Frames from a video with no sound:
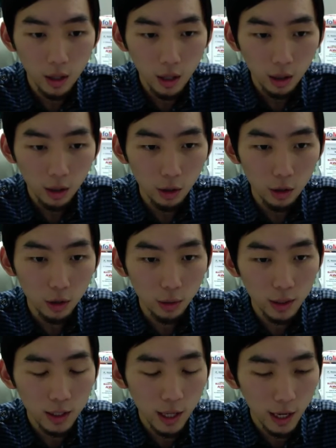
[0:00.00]
close to
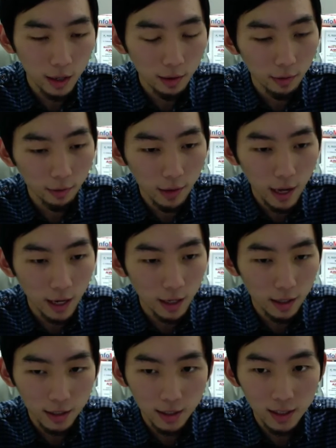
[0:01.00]
its
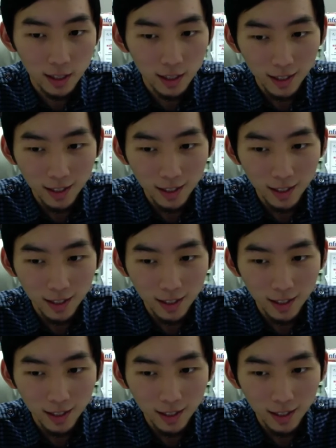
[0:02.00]
end,